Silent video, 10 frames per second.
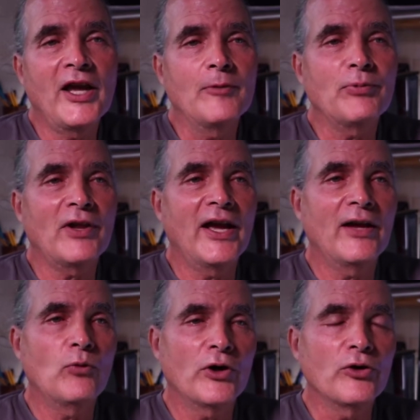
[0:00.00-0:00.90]
K
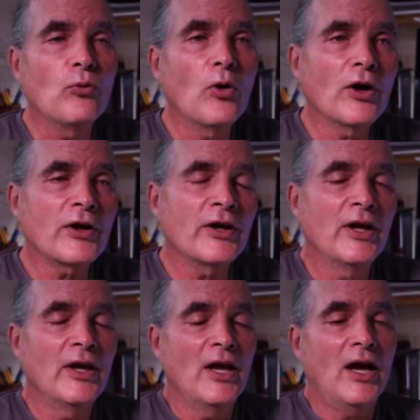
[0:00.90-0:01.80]
plan where you work,
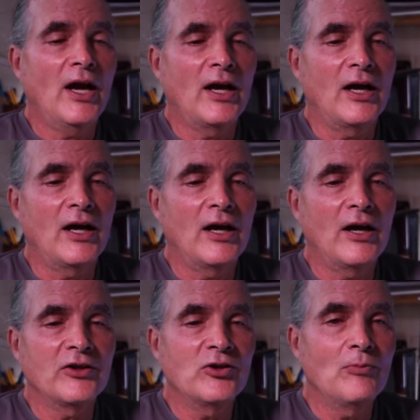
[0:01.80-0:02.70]

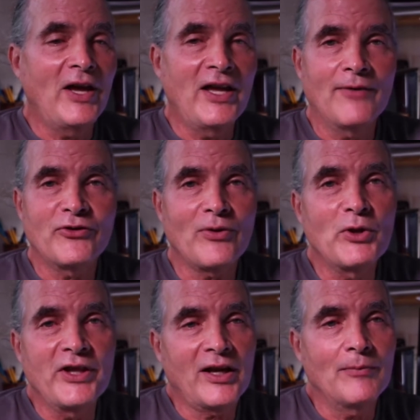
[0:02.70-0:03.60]
uh, you may have
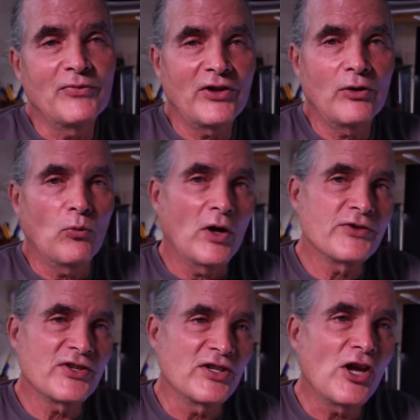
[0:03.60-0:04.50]
someone that comes in
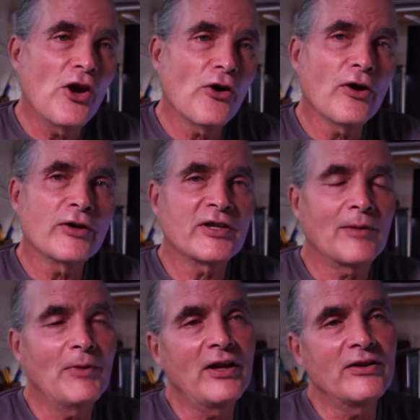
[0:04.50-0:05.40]
once a year to
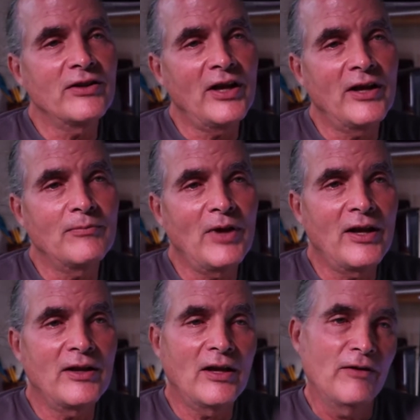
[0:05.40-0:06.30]
come in and, and,
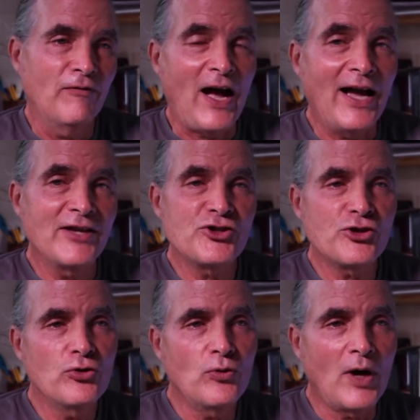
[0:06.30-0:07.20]
and advise
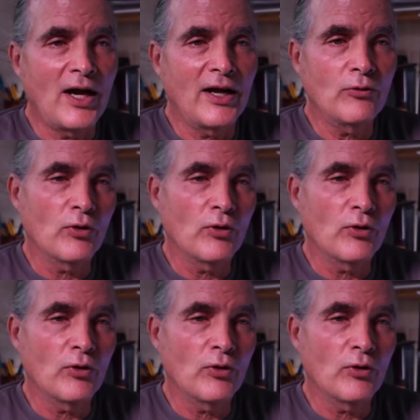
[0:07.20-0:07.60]
you on